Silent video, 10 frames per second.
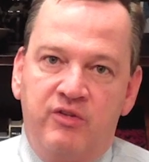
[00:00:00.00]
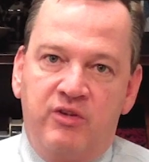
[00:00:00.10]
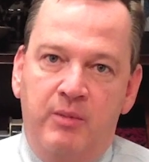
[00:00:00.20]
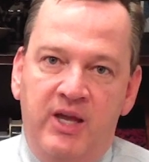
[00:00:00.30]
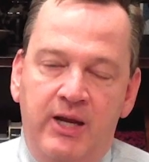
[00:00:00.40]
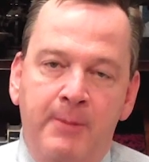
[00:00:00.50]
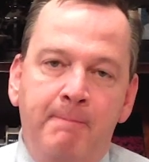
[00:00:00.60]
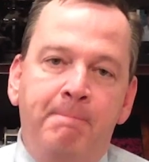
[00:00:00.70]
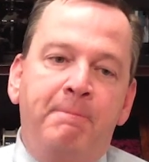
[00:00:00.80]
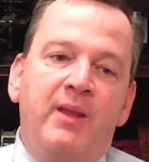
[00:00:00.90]
Committee,
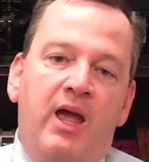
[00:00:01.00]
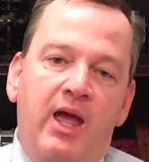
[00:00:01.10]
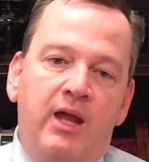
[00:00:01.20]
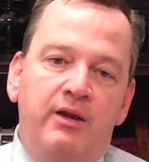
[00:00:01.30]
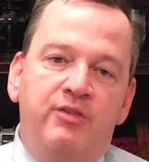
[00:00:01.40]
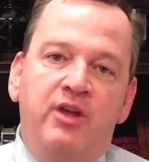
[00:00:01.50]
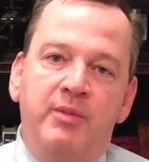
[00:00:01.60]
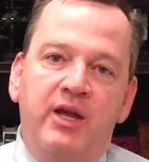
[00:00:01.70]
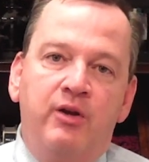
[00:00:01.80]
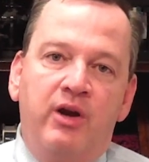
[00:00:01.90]
and it's going to be
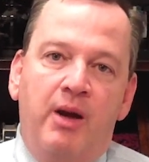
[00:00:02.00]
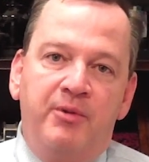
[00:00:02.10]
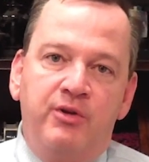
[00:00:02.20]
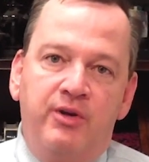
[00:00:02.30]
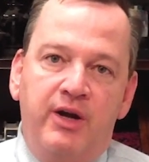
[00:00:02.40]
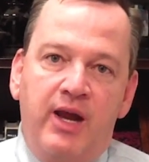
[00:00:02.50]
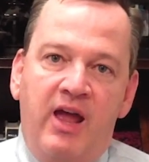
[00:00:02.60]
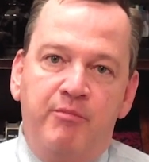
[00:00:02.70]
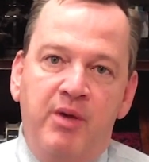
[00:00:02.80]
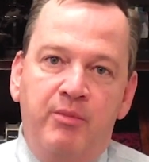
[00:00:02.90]
a good opportunity to
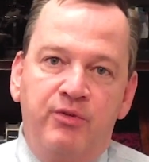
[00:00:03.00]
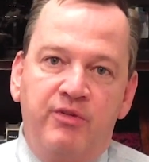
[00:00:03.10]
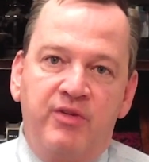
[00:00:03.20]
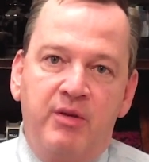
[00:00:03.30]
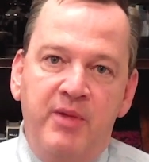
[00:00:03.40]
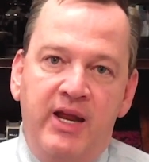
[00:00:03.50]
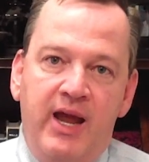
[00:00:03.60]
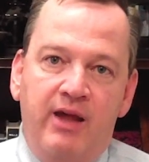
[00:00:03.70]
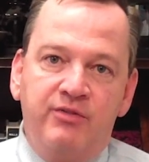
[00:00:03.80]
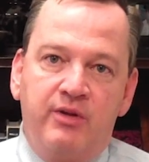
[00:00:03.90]
have members of the committee
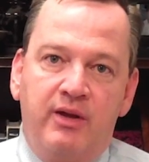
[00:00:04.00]
ask